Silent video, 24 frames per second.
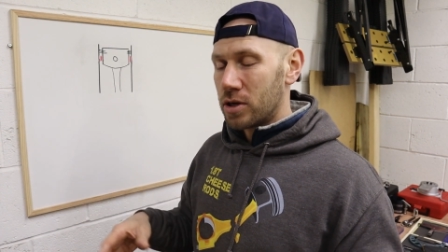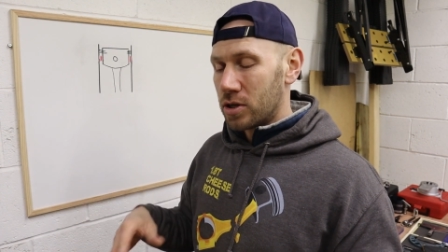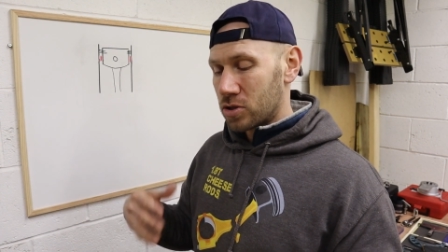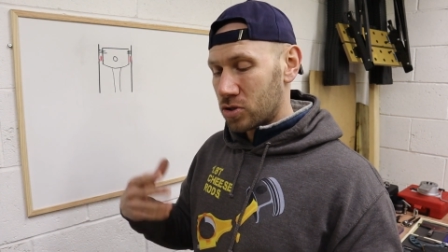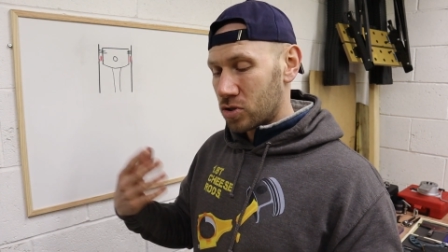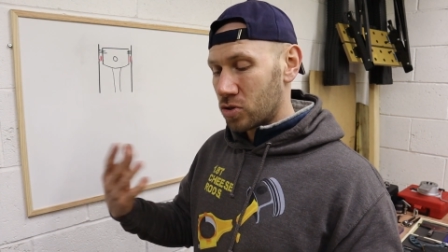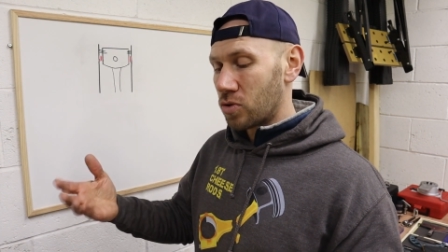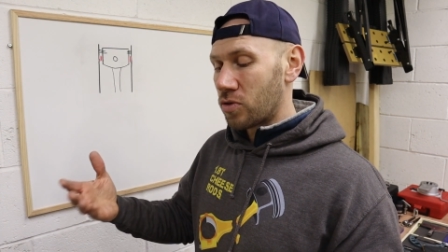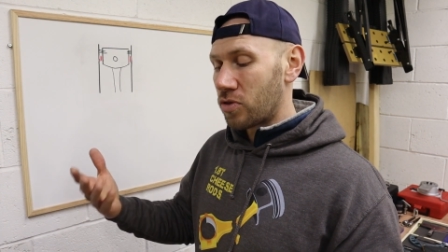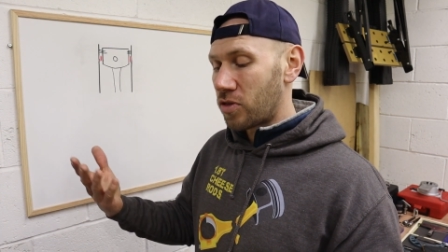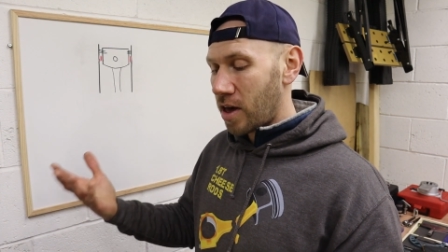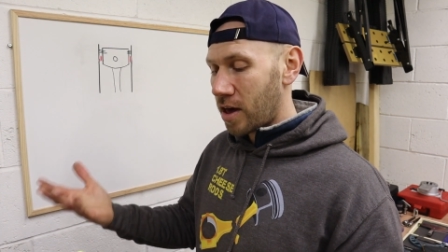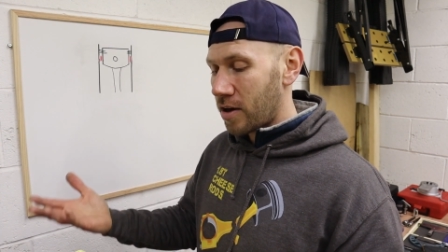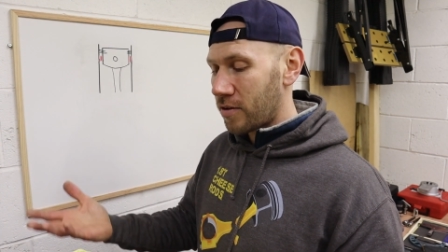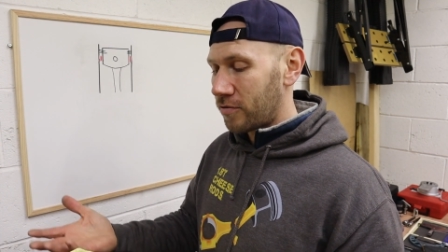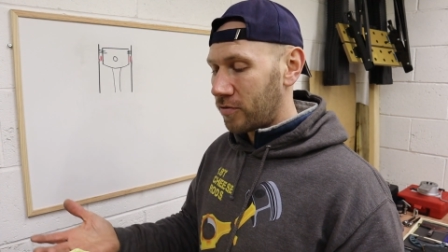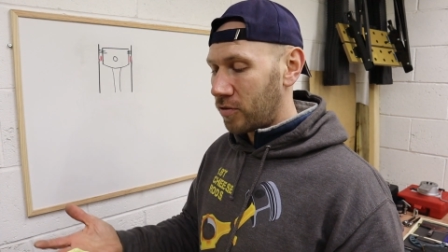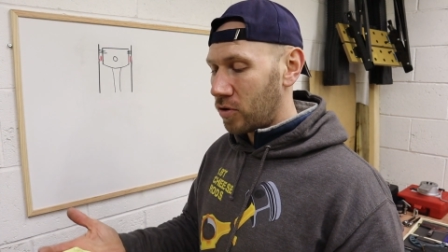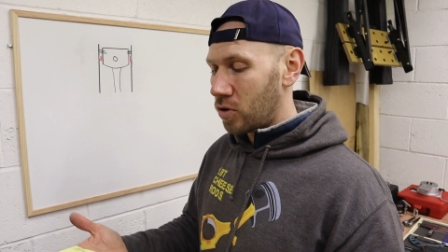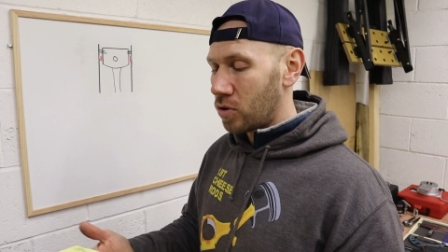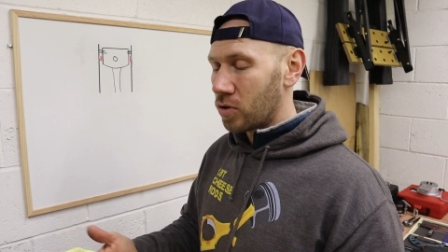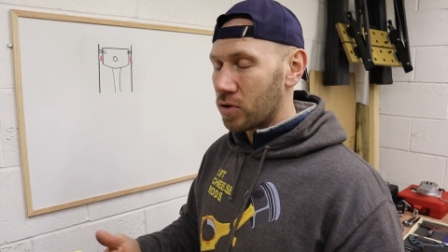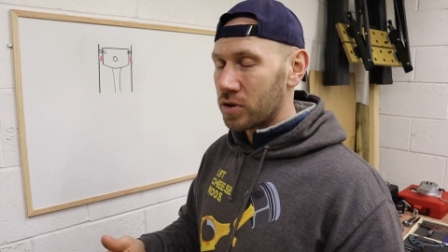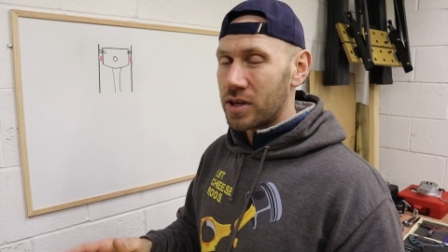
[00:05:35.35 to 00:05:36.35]
So
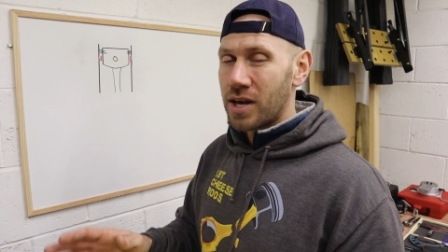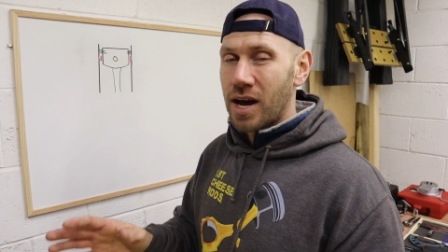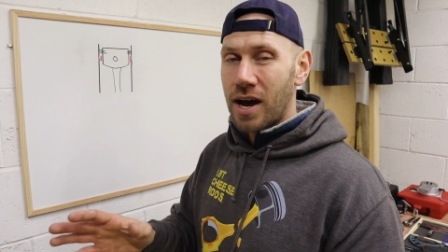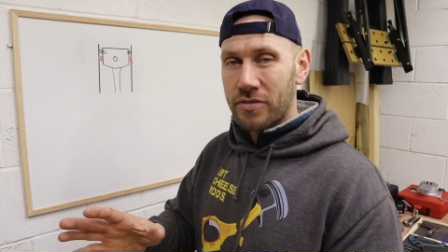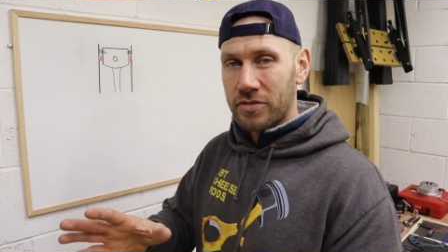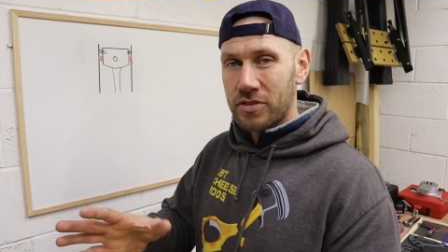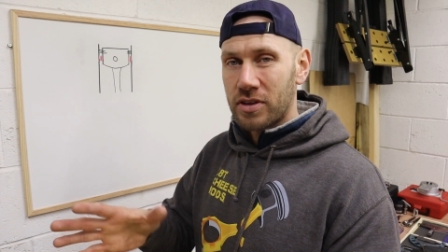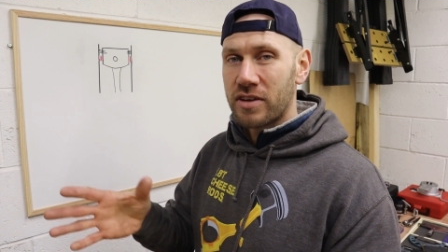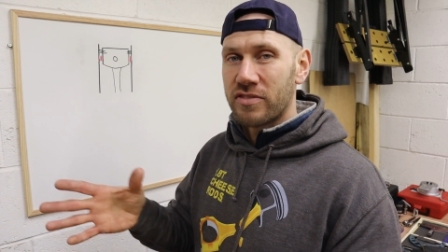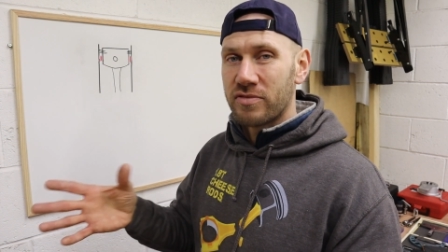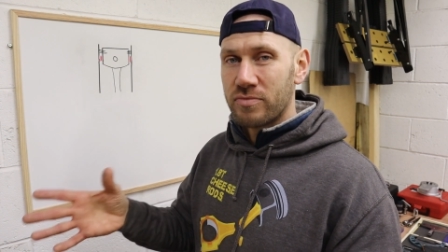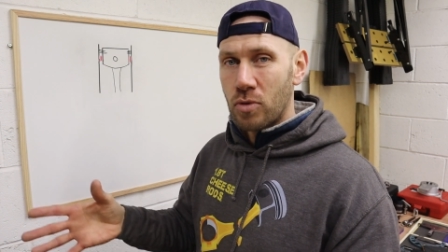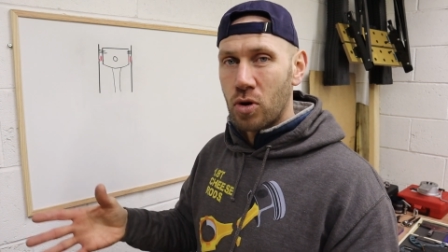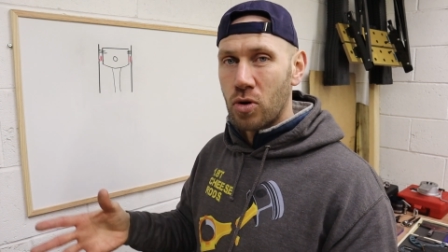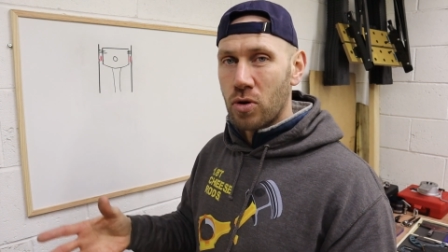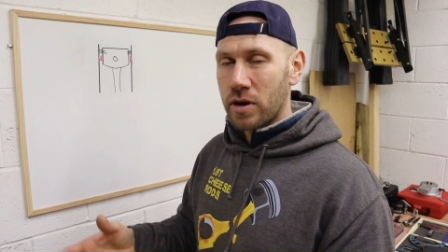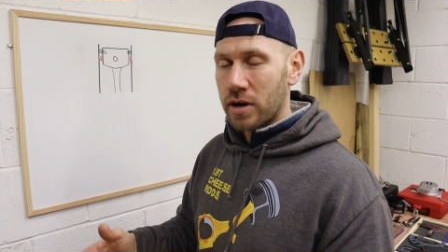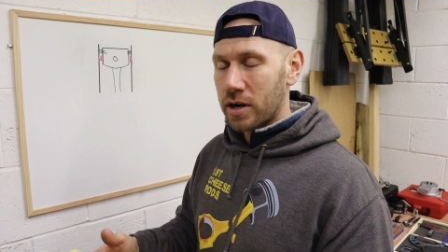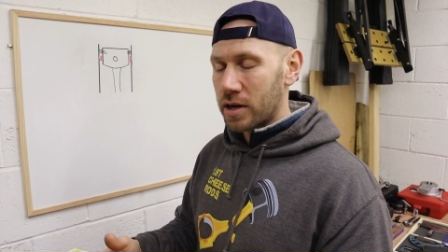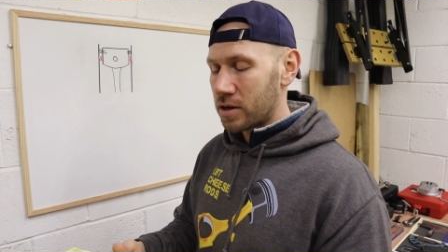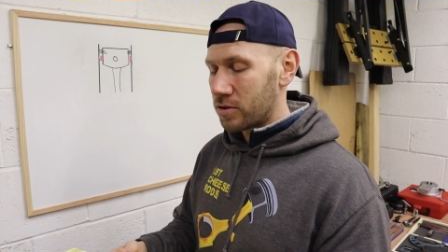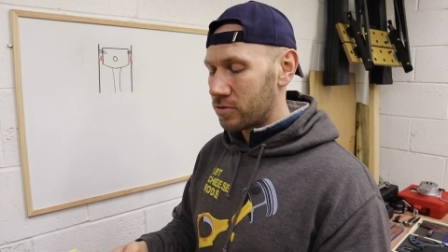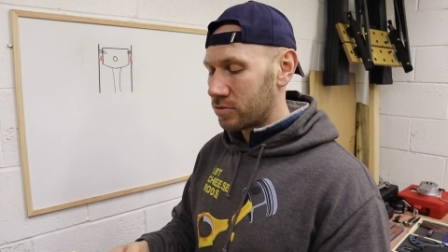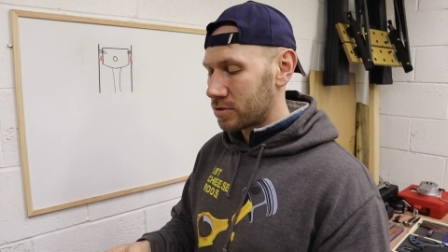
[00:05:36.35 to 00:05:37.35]
therefore, you have to have more
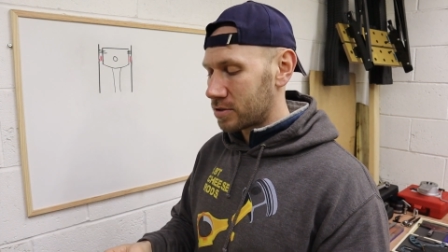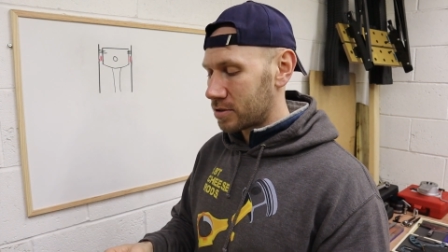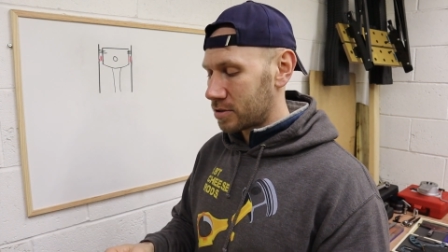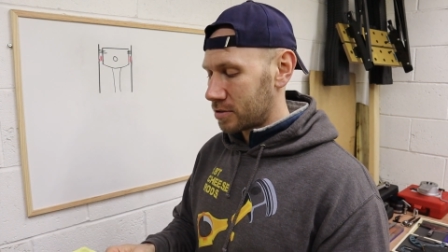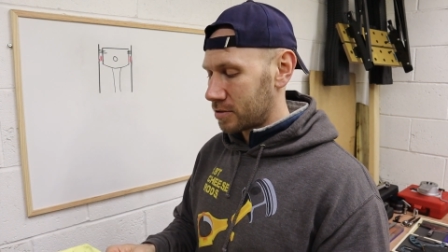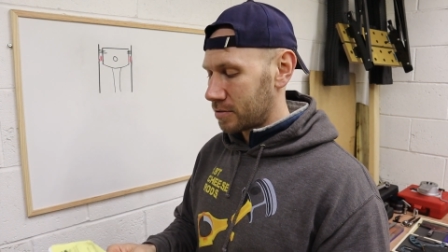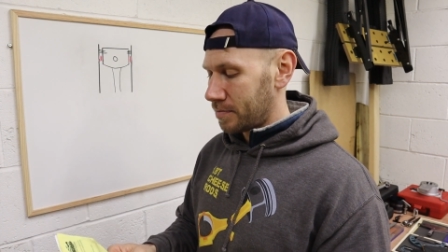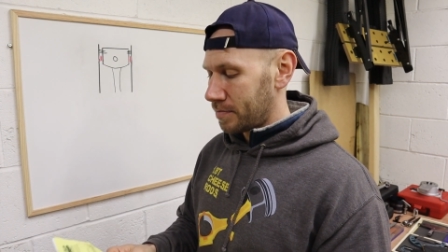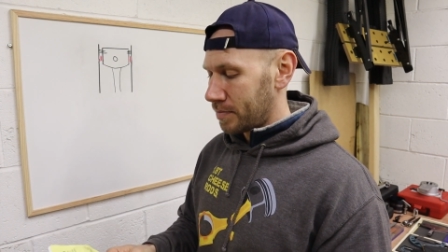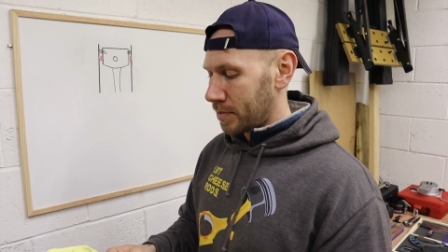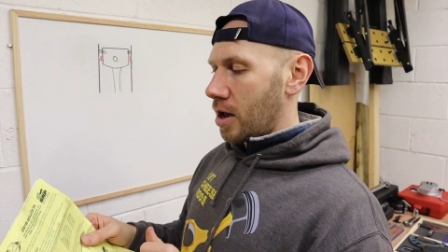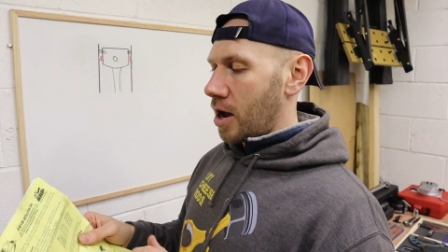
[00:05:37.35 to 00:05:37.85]
clearance.